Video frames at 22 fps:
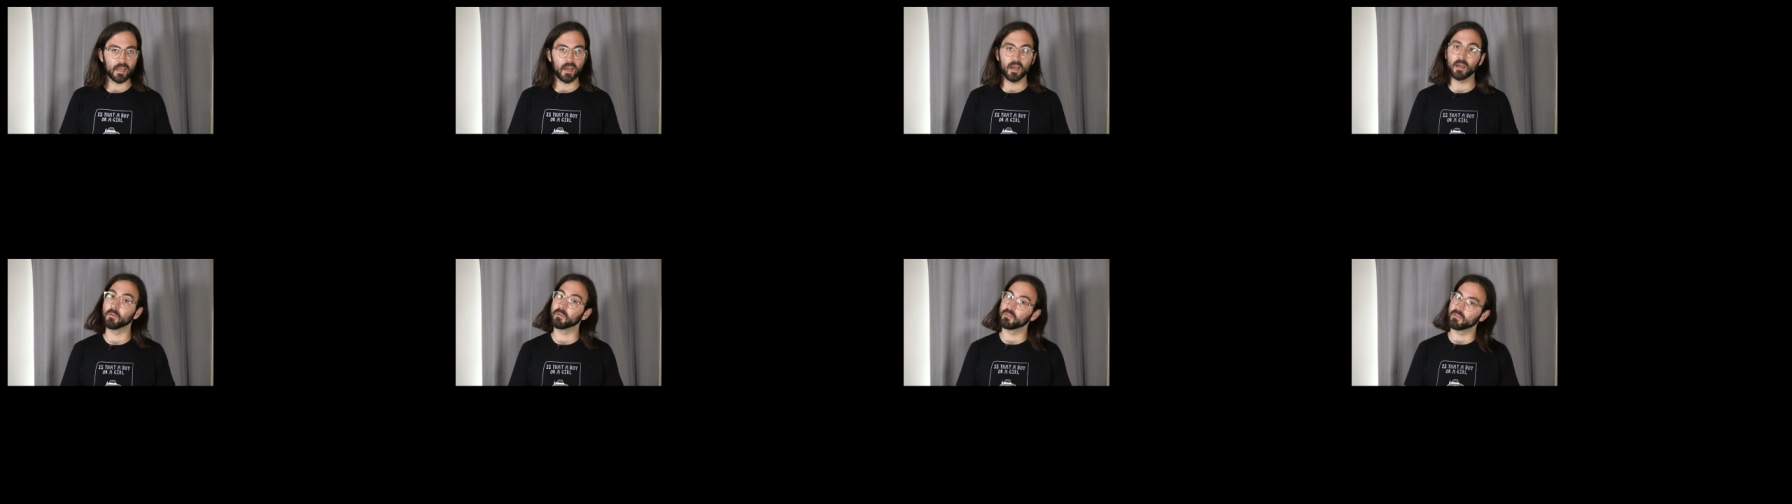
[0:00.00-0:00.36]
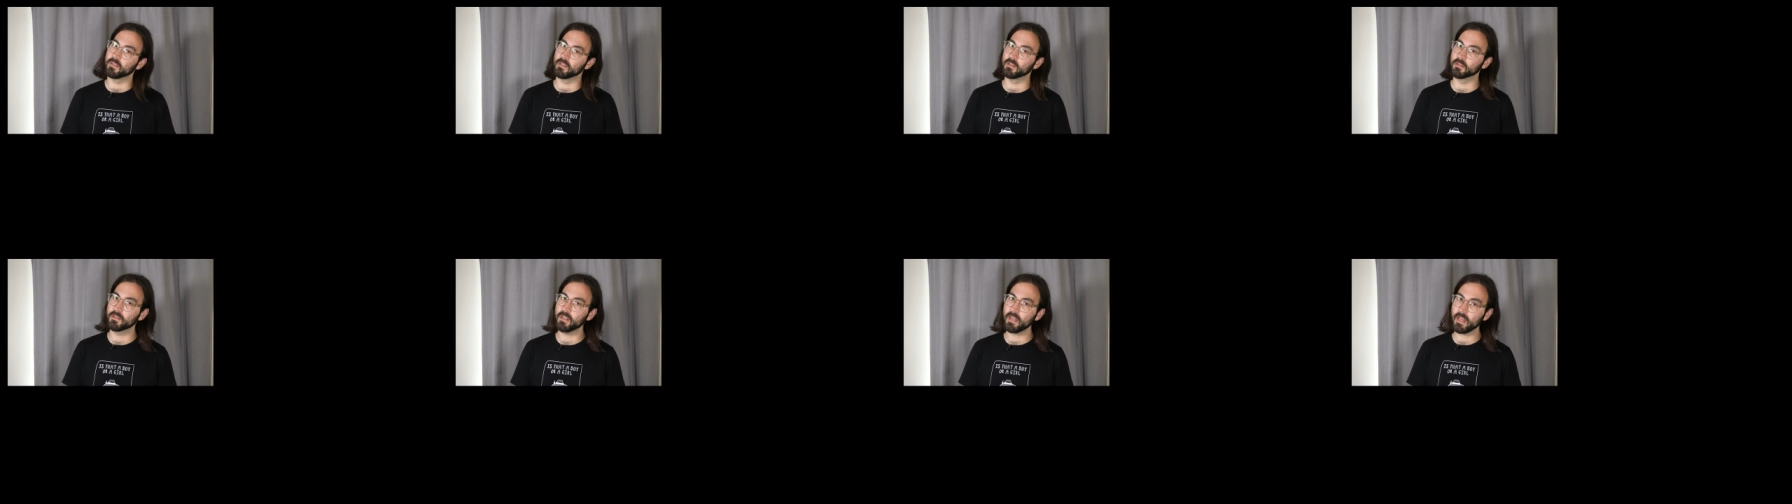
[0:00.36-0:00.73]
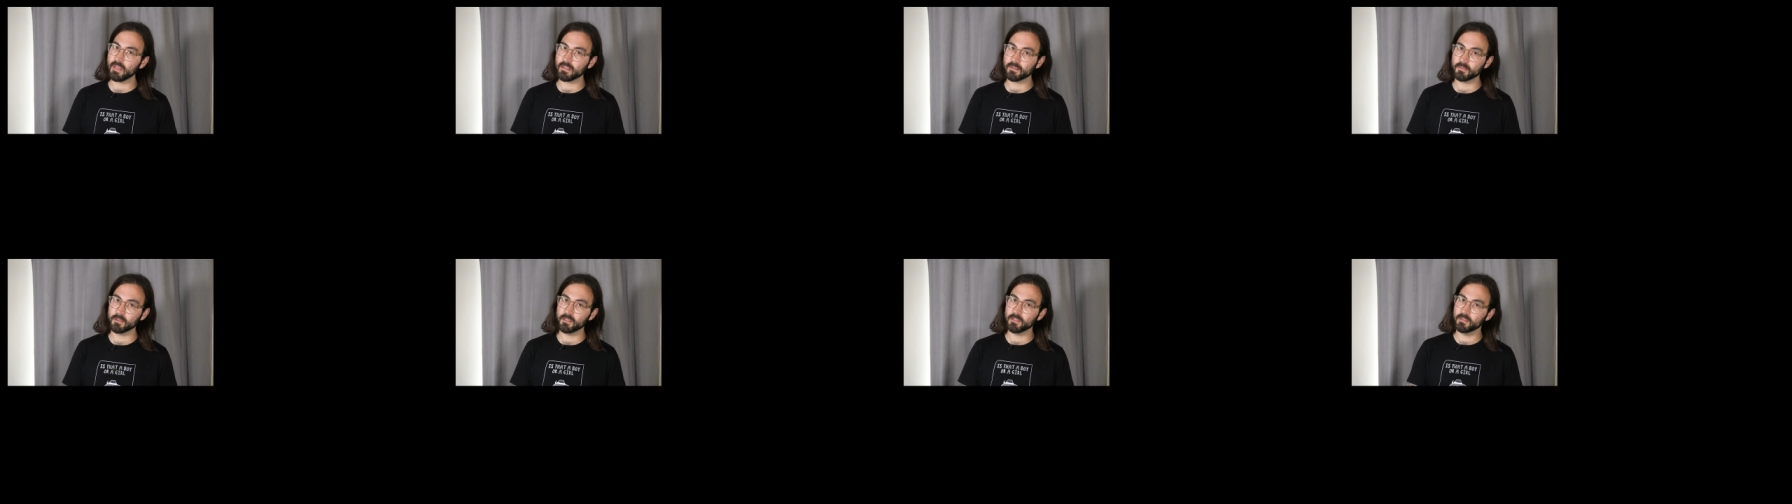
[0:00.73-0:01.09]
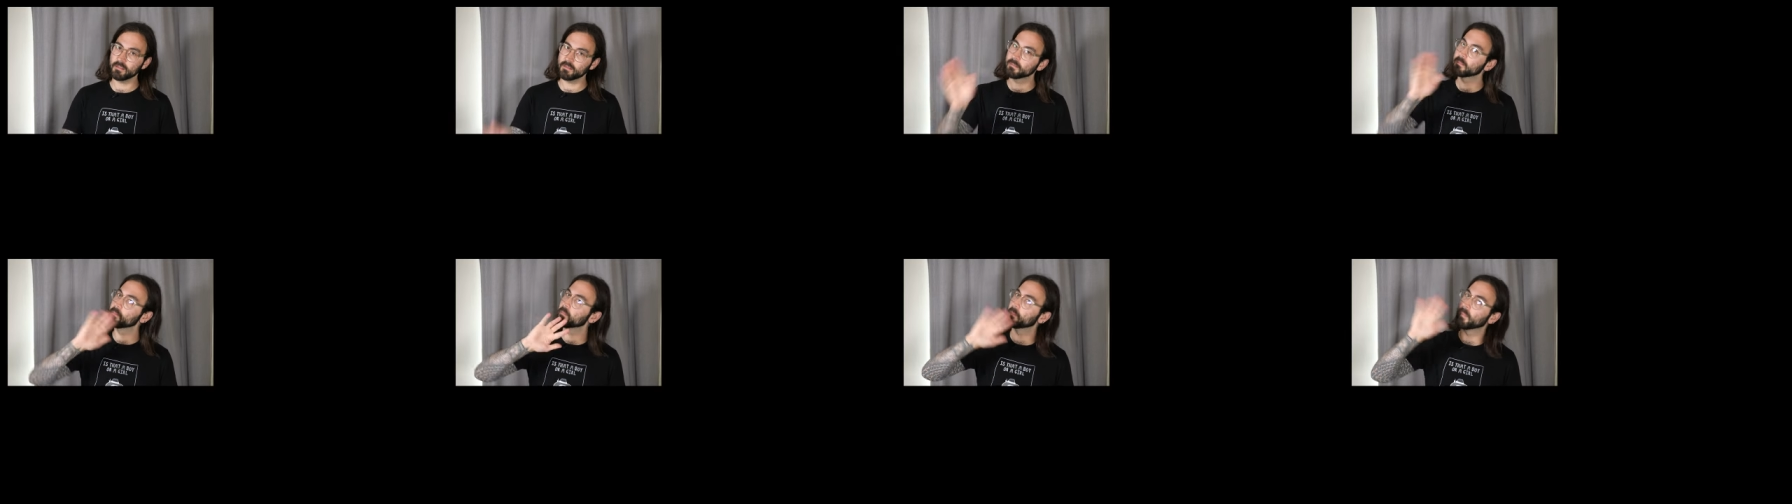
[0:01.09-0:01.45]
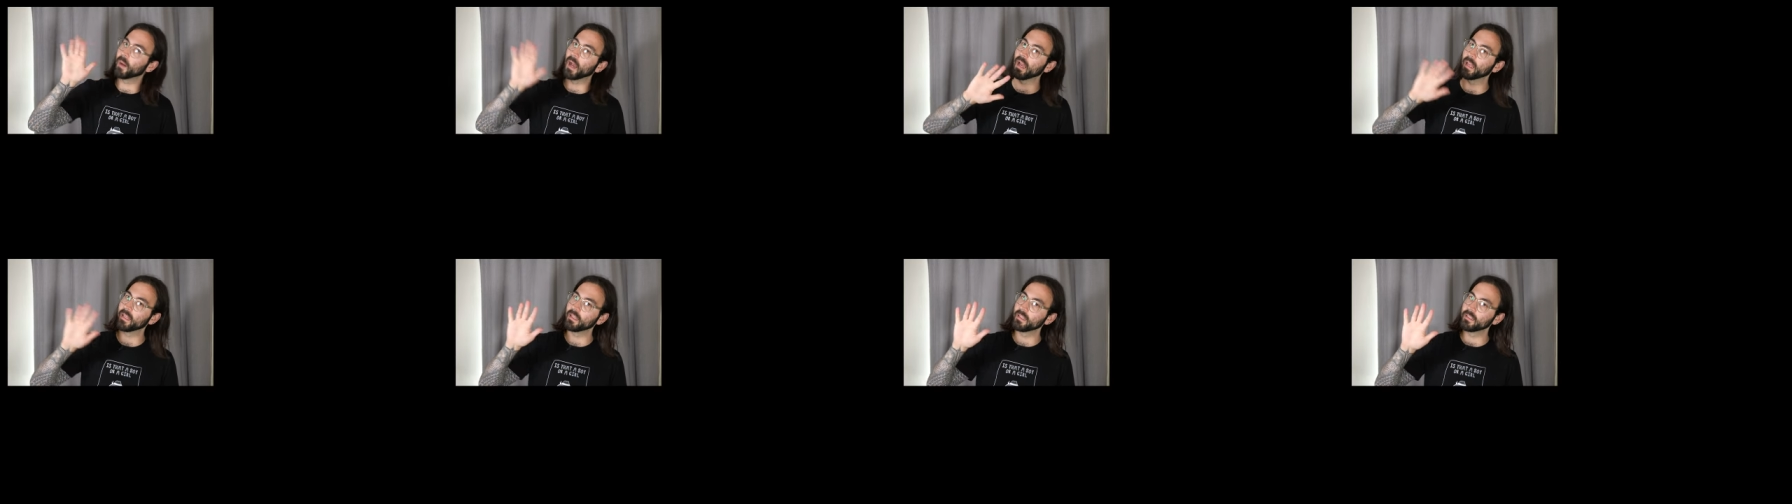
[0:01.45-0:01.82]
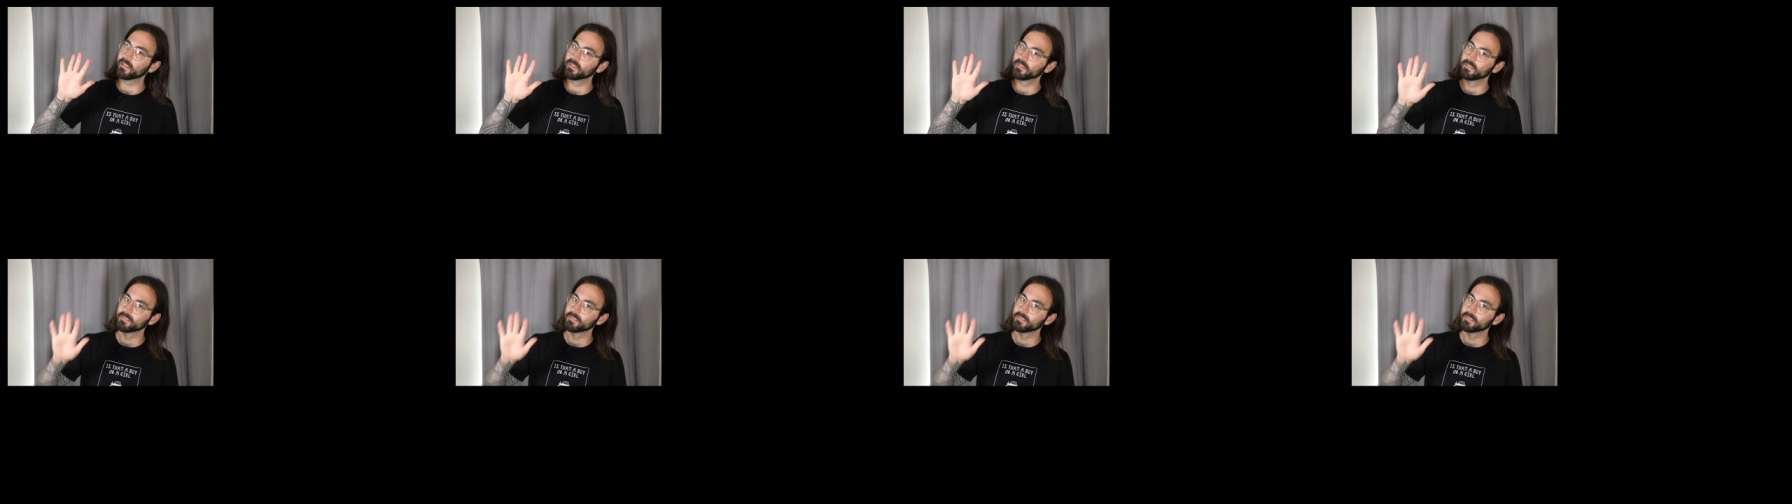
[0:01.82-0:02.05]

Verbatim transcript: I'll see you on the next one. Bye.